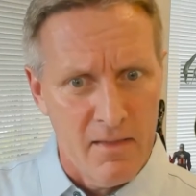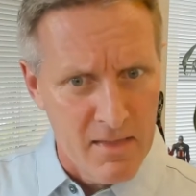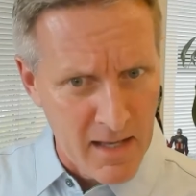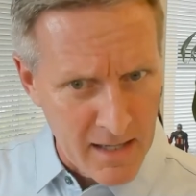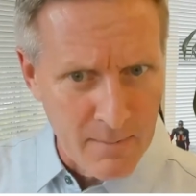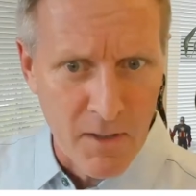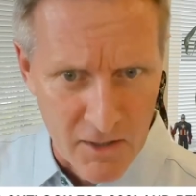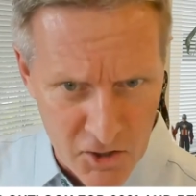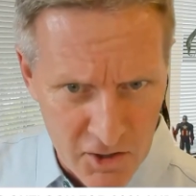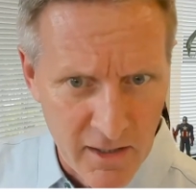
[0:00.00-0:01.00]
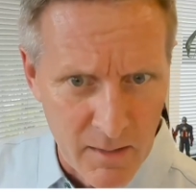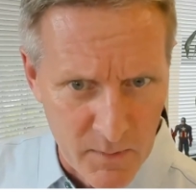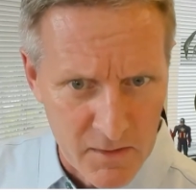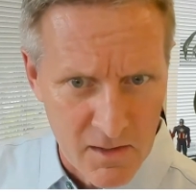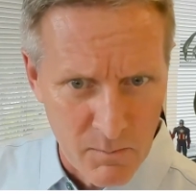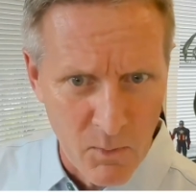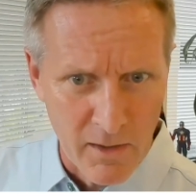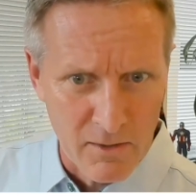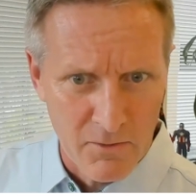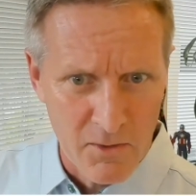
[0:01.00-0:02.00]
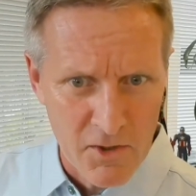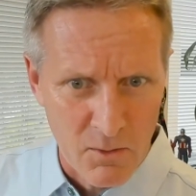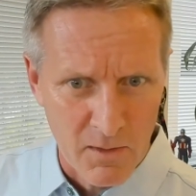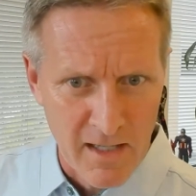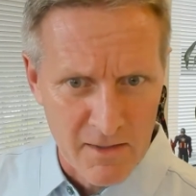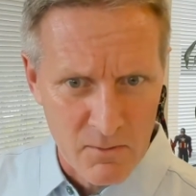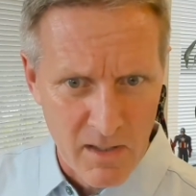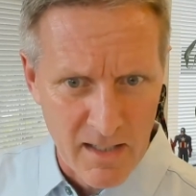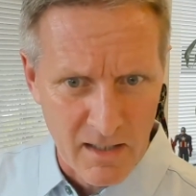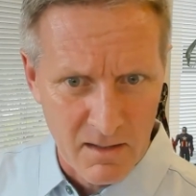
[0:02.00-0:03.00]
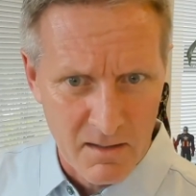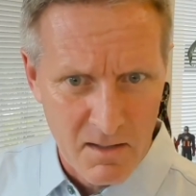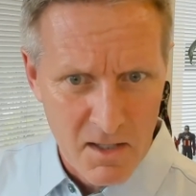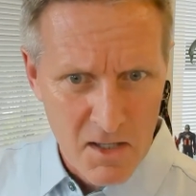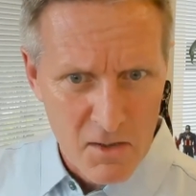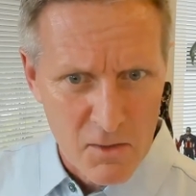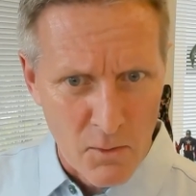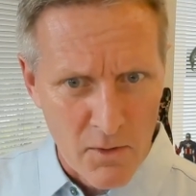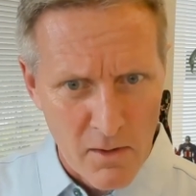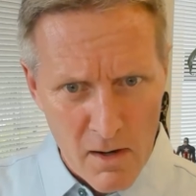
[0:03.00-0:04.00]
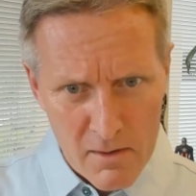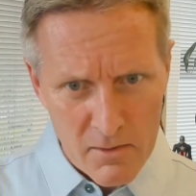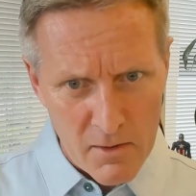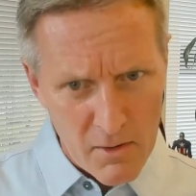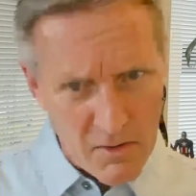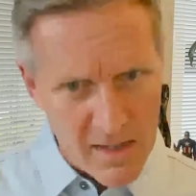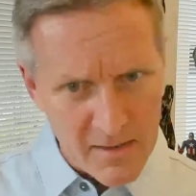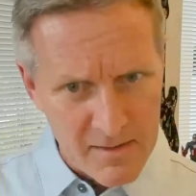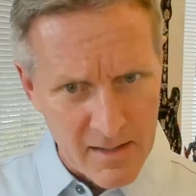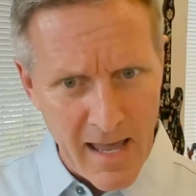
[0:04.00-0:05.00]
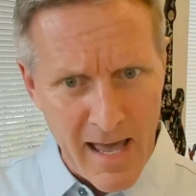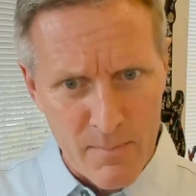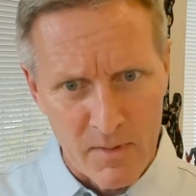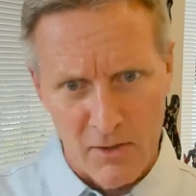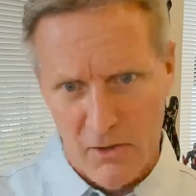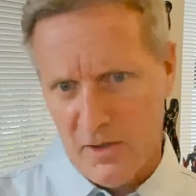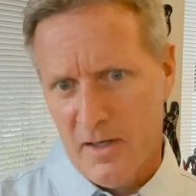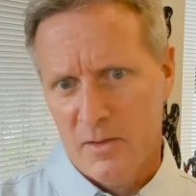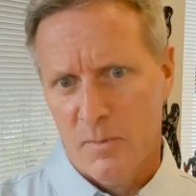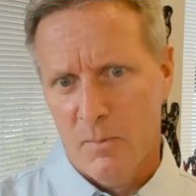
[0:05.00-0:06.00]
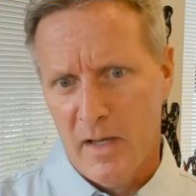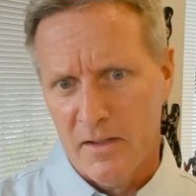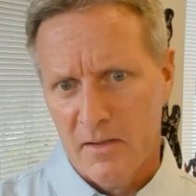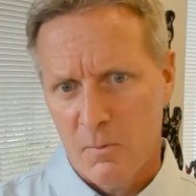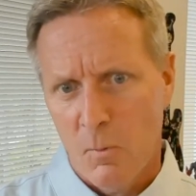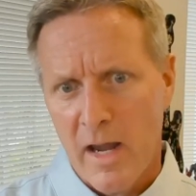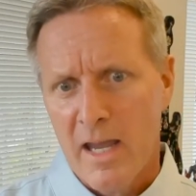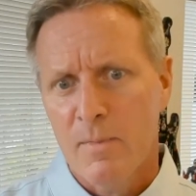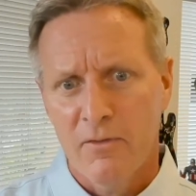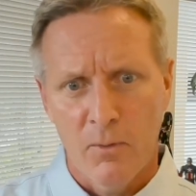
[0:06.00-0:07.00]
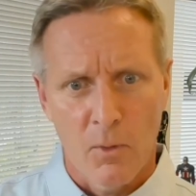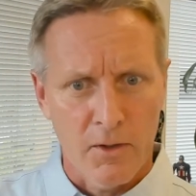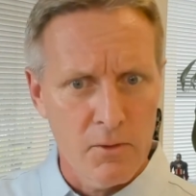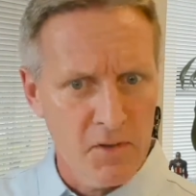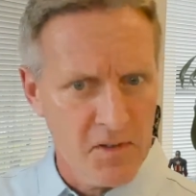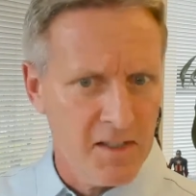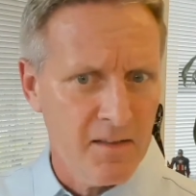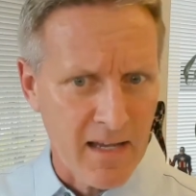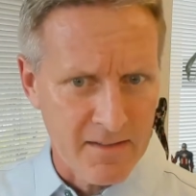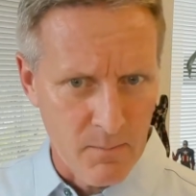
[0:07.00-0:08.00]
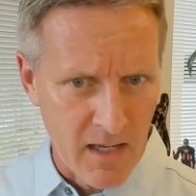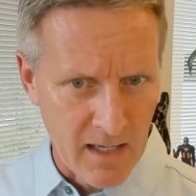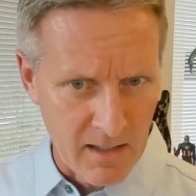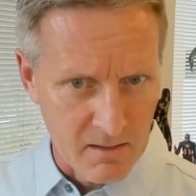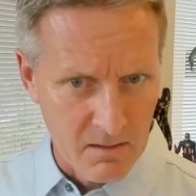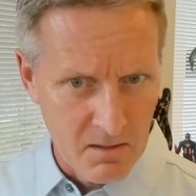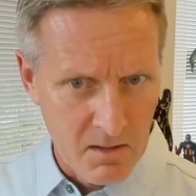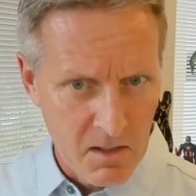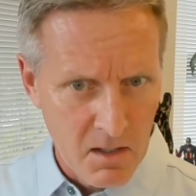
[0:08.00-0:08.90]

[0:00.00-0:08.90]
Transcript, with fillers: And then I'm going to ship at some point in the future when that's ready. So there are there are things that happen in your customer base way before you see that demand.